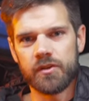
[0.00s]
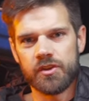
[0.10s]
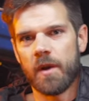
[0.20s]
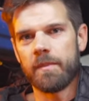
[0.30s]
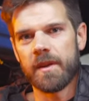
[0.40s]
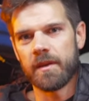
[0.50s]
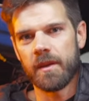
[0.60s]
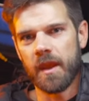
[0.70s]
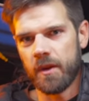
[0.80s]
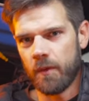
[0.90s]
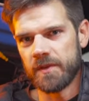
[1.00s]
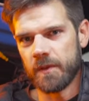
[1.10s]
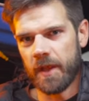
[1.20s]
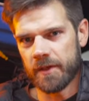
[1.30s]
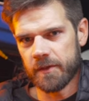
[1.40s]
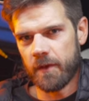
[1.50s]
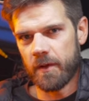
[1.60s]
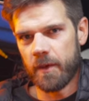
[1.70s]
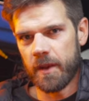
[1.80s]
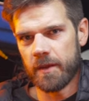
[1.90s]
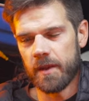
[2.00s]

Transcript: jumping and going to electric right away.